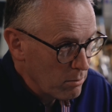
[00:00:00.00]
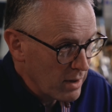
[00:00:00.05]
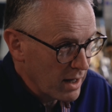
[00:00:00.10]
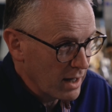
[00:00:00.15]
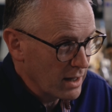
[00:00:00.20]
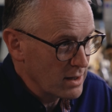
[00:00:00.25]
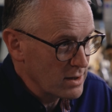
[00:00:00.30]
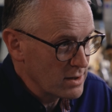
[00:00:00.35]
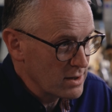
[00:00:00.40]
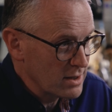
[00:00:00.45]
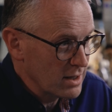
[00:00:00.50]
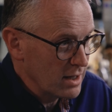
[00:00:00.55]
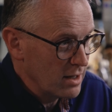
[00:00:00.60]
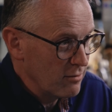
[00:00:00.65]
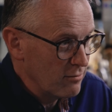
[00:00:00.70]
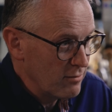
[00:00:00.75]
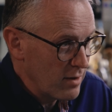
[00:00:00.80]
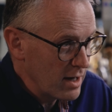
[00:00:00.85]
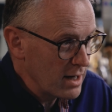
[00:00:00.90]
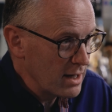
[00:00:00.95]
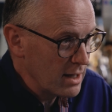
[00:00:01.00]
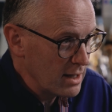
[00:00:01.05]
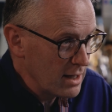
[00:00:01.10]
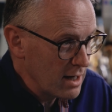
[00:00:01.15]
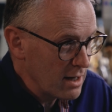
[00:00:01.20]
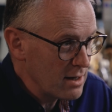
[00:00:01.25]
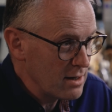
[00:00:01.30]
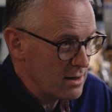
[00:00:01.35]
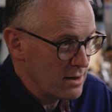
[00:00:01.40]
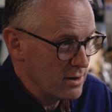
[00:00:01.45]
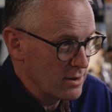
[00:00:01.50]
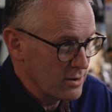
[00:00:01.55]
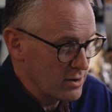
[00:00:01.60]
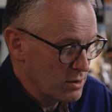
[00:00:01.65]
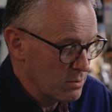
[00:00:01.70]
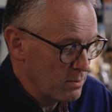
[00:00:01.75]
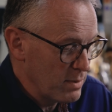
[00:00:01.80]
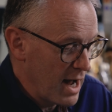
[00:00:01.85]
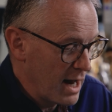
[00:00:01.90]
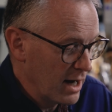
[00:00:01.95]
mix a very
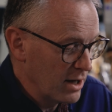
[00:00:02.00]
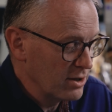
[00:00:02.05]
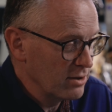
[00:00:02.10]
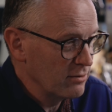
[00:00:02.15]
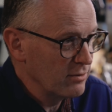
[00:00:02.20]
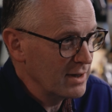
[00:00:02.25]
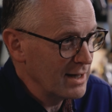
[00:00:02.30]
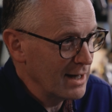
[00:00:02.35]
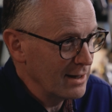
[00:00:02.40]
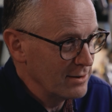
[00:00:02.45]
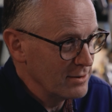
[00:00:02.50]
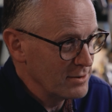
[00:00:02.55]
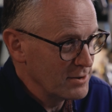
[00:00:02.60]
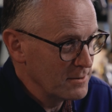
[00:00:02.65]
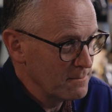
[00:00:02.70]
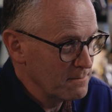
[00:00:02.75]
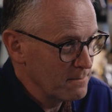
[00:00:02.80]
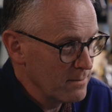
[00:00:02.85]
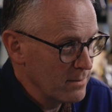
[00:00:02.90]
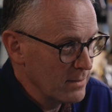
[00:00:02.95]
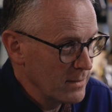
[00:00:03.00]
large palette of colours.